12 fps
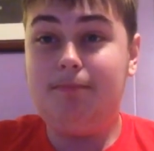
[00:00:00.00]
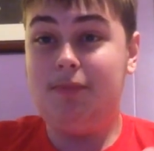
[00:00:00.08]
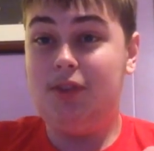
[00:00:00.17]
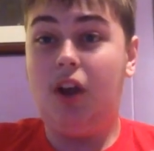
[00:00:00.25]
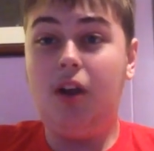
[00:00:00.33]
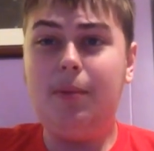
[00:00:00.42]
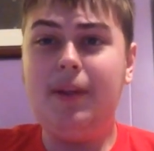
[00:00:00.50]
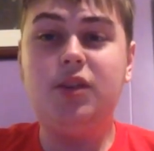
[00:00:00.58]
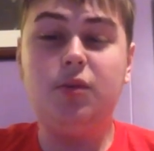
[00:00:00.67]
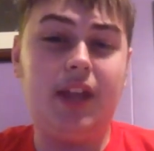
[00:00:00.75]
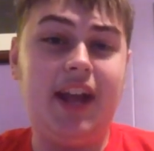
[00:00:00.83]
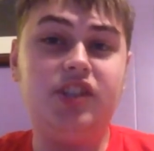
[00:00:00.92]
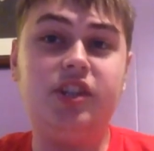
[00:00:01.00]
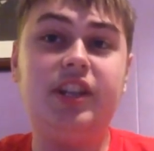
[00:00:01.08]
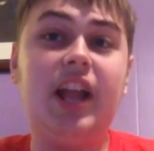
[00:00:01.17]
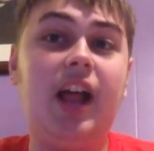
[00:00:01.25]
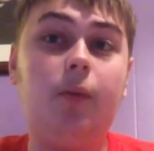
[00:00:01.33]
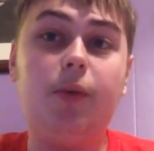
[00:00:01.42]
Donald Pleasence was actually
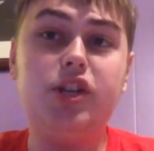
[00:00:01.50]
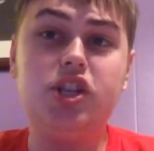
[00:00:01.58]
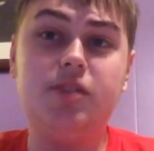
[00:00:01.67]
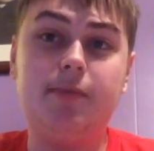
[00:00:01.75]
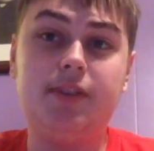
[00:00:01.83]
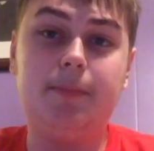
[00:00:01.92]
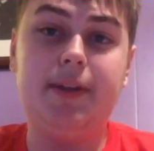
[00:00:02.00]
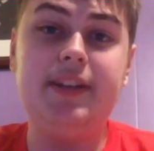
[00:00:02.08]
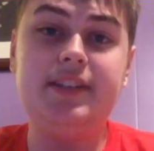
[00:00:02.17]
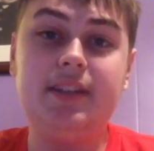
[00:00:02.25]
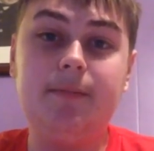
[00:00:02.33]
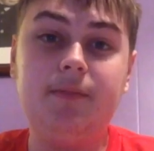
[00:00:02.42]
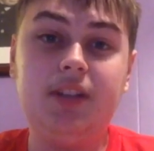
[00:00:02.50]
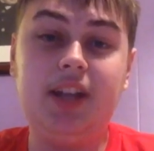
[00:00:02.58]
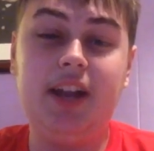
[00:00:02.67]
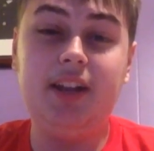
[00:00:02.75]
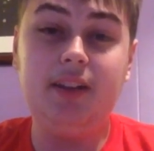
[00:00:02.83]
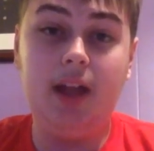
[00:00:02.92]
not originally supposed to play this
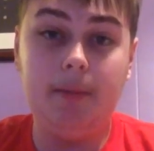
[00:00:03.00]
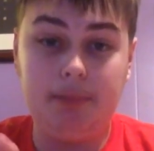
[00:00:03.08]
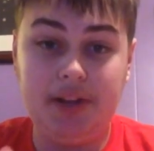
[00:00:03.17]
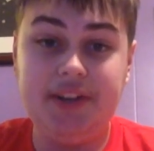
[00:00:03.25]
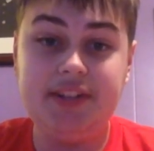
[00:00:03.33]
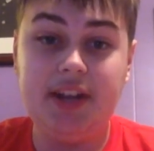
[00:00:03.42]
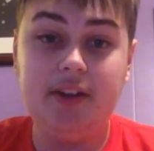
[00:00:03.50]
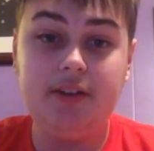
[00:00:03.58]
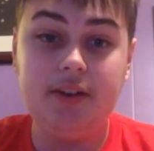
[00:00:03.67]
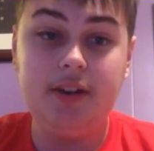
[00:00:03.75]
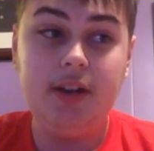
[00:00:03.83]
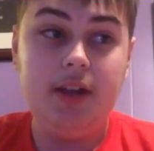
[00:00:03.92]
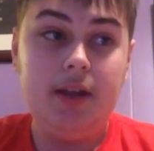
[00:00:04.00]
um, play this character,